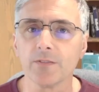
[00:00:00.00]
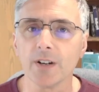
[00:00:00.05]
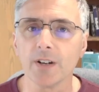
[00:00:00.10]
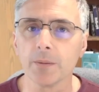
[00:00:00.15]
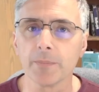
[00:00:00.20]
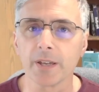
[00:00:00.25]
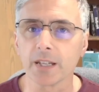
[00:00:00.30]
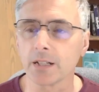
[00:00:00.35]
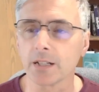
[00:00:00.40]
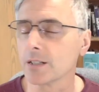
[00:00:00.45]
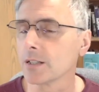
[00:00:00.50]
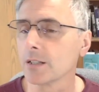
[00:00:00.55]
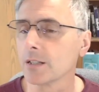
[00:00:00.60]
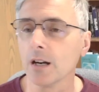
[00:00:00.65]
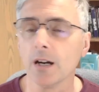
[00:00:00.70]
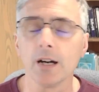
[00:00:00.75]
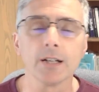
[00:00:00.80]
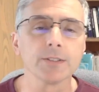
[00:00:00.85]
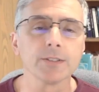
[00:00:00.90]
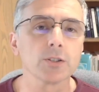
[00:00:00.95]
FileMaker and
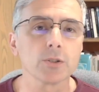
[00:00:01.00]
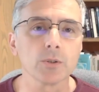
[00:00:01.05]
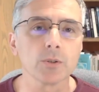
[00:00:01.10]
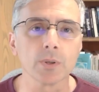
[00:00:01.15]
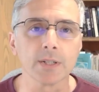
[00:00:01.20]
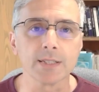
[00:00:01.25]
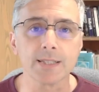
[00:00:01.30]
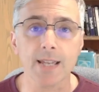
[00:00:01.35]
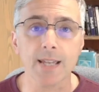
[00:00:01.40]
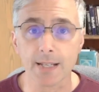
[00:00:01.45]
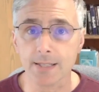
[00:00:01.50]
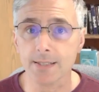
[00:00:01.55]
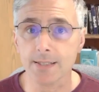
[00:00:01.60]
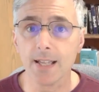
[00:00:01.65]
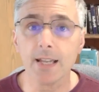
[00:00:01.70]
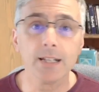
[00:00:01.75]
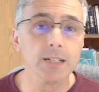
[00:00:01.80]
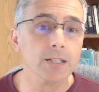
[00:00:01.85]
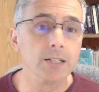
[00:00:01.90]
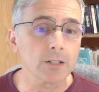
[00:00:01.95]
gone to a text
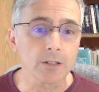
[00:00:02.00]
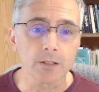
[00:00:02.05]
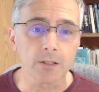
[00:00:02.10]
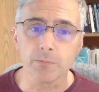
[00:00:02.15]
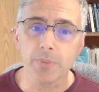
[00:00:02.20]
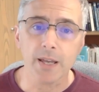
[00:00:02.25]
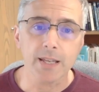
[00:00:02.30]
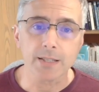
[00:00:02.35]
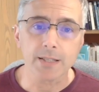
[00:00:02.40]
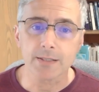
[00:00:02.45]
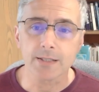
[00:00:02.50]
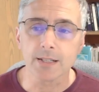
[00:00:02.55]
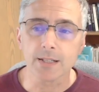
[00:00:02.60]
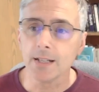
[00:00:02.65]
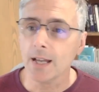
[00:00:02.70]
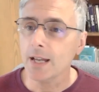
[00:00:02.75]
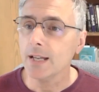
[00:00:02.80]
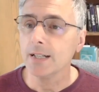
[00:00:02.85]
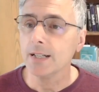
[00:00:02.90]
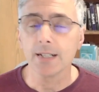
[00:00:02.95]
editor and pasted,
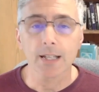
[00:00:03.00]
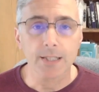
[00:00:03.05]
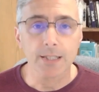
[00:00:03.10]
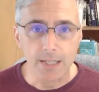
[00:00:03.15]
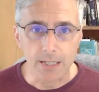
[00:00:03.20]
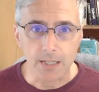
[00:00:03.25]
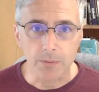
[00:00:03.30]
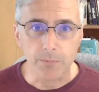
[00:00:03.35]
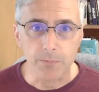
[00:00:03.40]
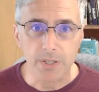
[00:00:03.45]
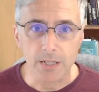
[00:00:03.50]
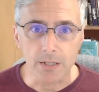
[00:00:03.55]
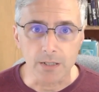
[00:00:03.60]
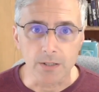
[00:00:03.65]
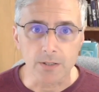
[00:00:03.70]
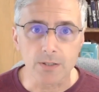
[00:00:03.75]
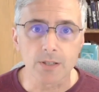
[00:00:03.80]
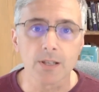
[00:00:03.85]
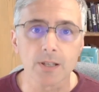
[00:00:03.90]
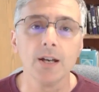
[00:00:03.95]
nothing
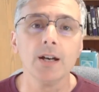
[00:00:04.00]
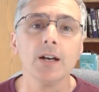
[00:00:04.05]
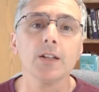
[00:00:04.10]
appears.